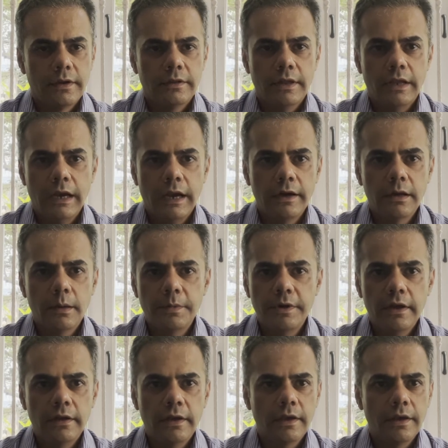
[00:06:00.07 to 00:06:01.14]
They land up
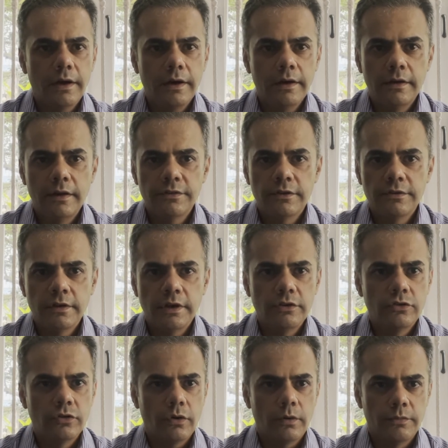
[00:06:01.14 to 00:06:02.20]
taking unnecessary
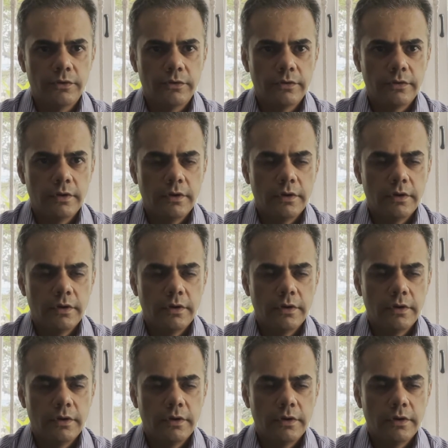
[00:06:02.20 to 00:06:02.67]
jobs